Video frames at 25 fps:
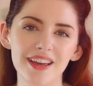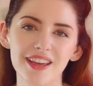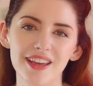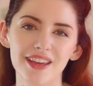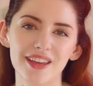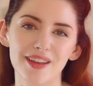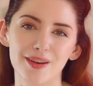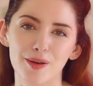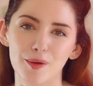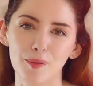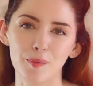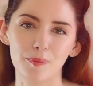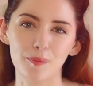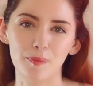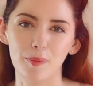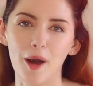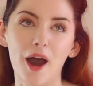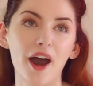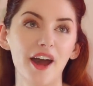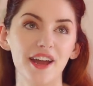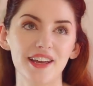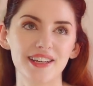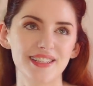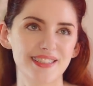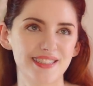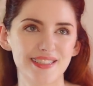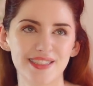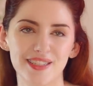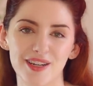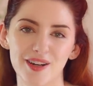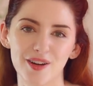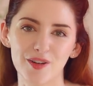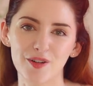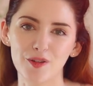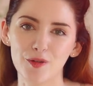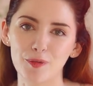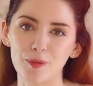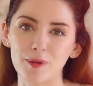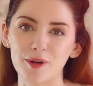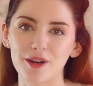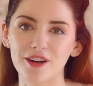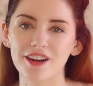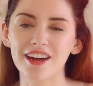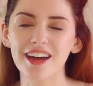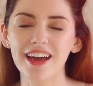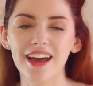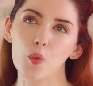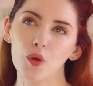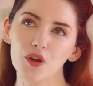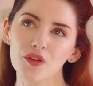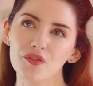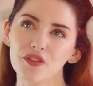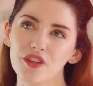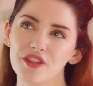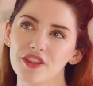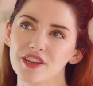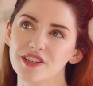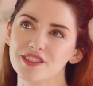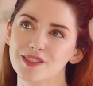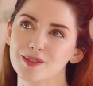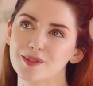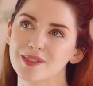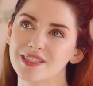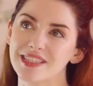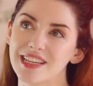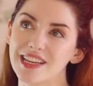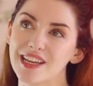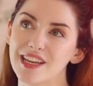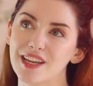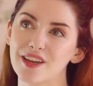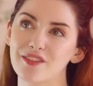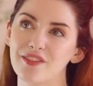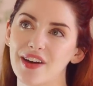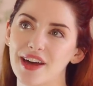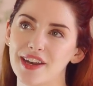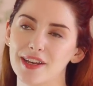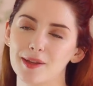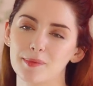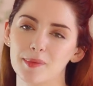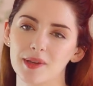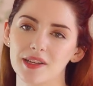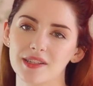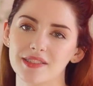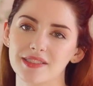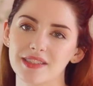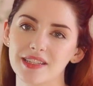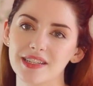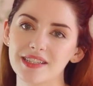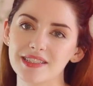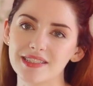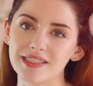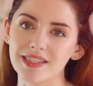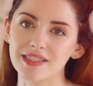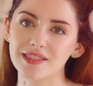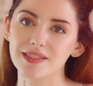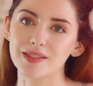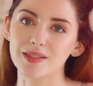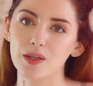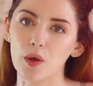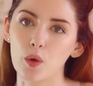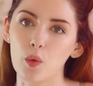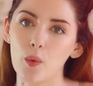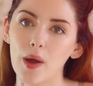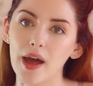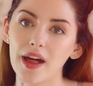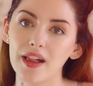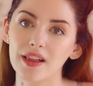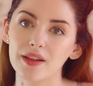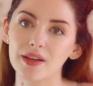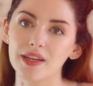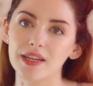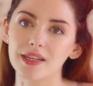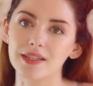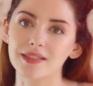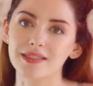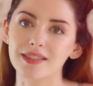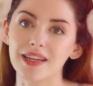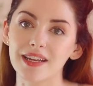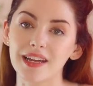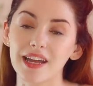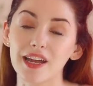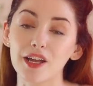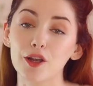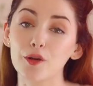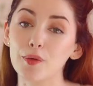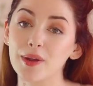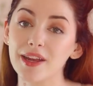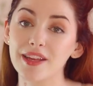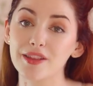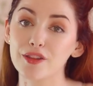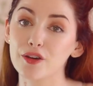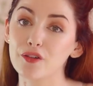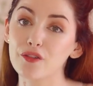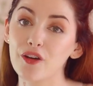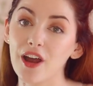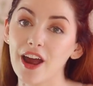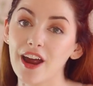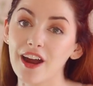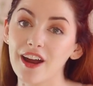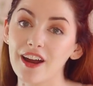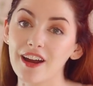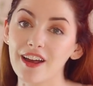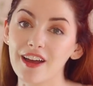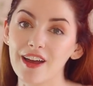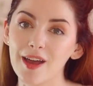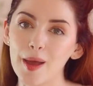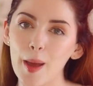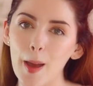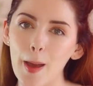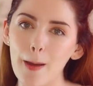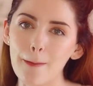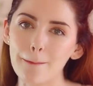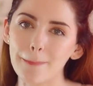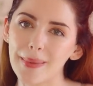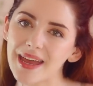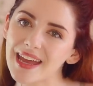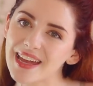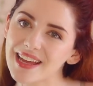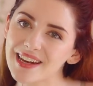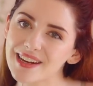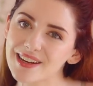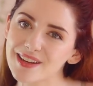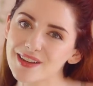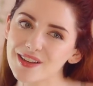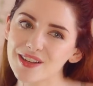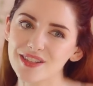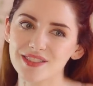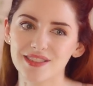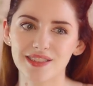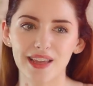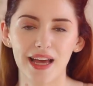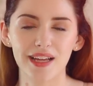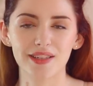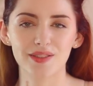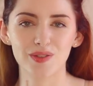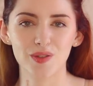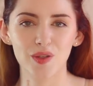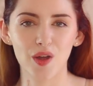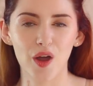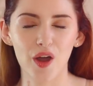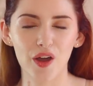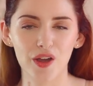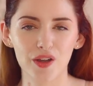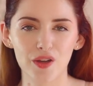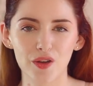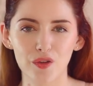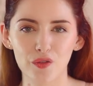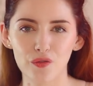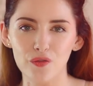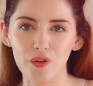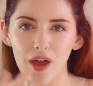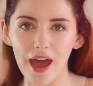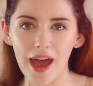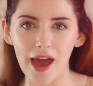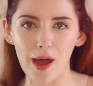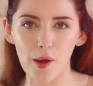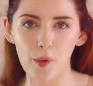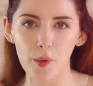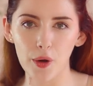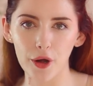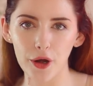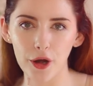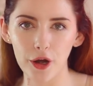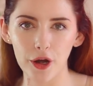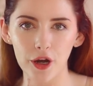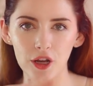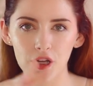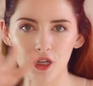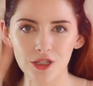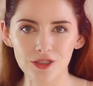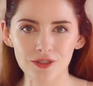you know, buy stuff. But one of the things I was thinking of adding, because these did so well, is like a green love heart pin, because that's kind of our